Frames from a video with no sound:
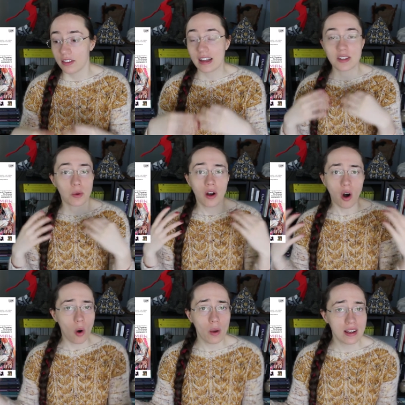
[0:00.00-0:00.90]
Things were
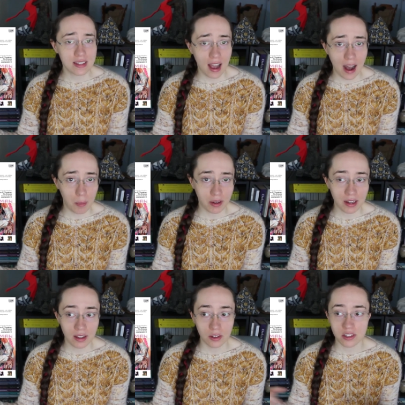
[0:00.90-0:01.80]
always
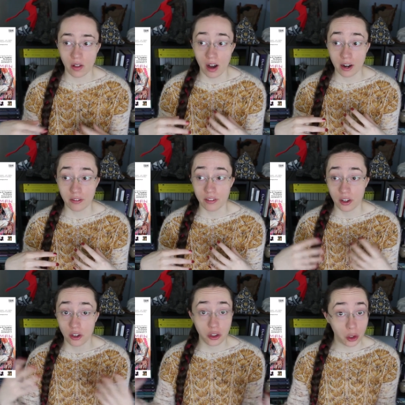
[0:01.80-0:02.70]
happening. There's a lot of
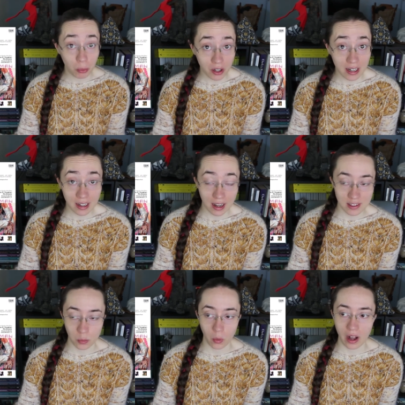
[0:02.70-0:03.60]
humor in it
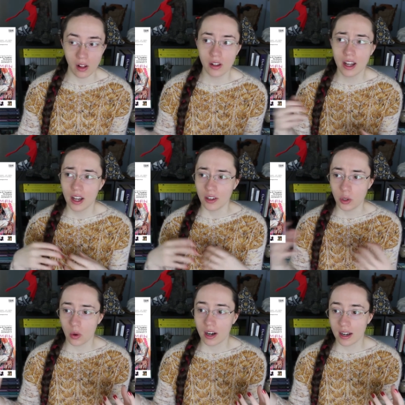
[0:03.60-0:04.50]
as well.
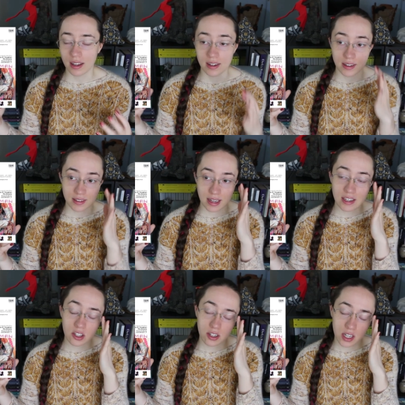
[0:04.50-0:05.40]
Yorick is,
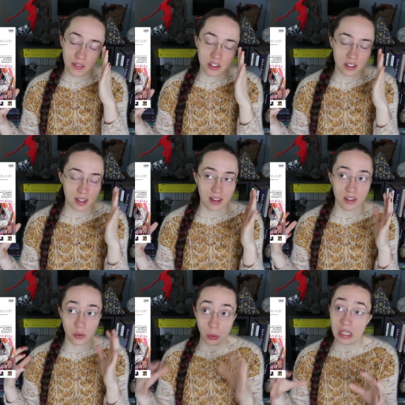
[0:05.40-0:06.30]
he starts off as just like
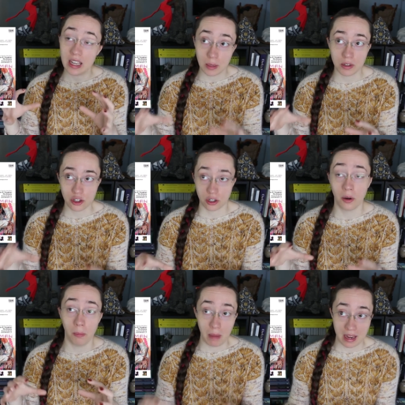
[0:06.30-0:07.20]
this really
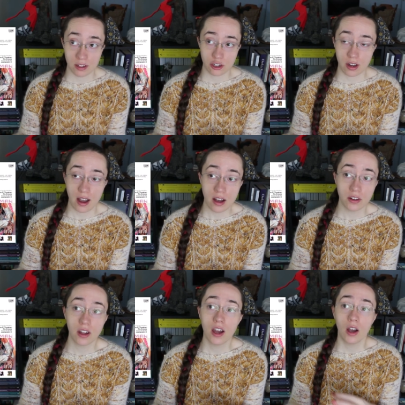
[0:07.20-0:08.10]
immature
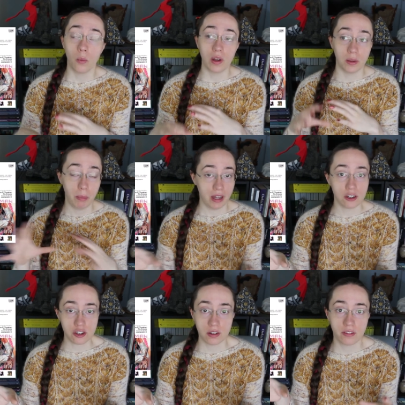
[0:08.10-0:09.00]
man-child with a
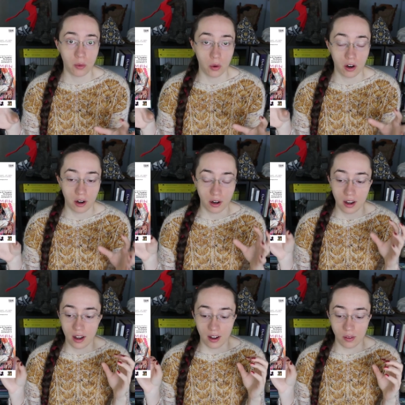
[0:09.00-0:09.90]
penchant for
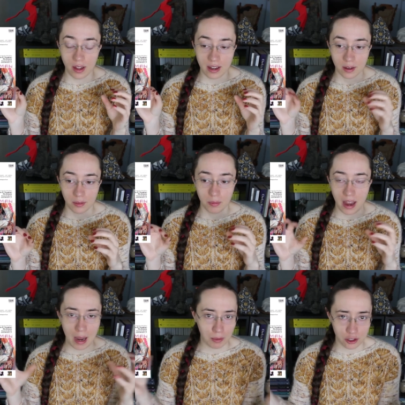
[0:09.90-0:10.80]
like
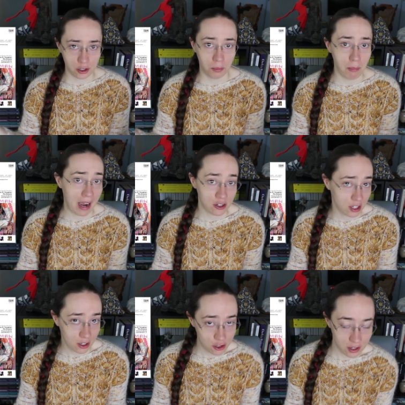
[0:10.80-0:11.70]
amateur
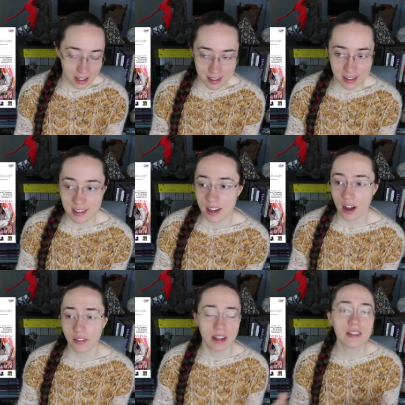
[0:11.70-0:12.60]
magic tricks and
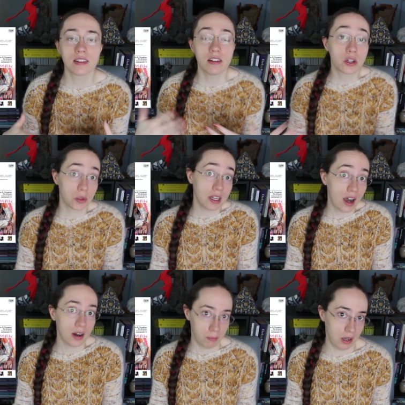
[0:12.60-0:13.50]
stuff, and he's literally
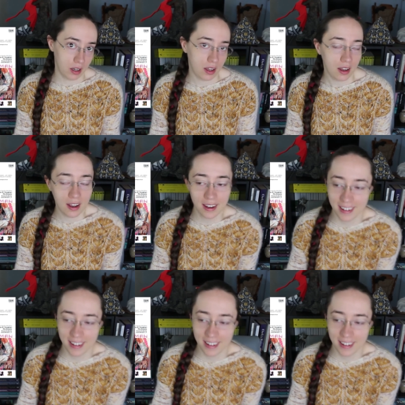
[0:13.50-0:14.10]
got a monkey.